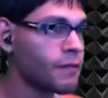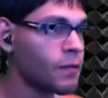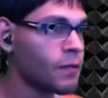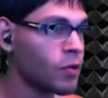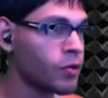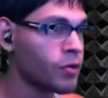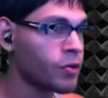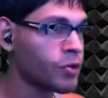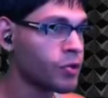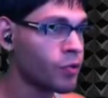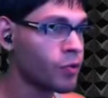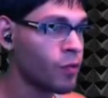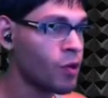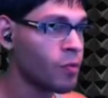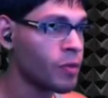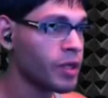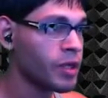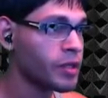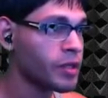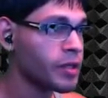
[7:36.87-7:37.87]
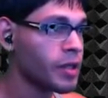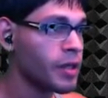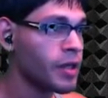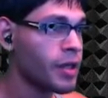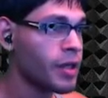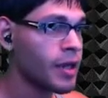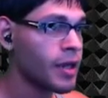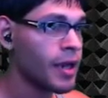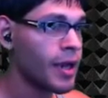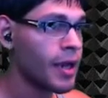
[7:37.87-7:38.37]
folder, your roaming.
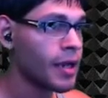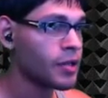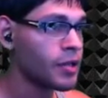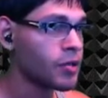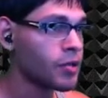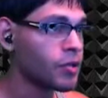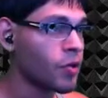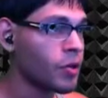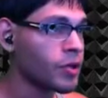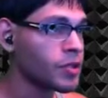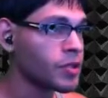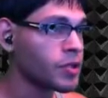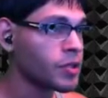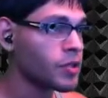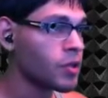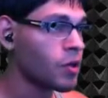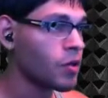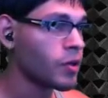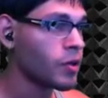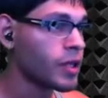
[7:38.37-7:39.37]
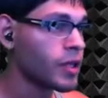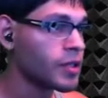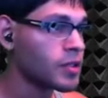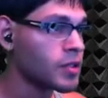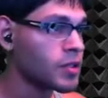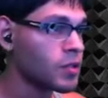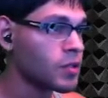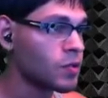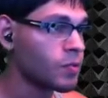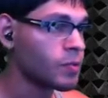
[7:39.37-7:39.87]
And you're going to go
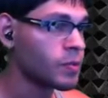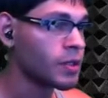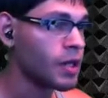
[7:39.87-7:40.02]
into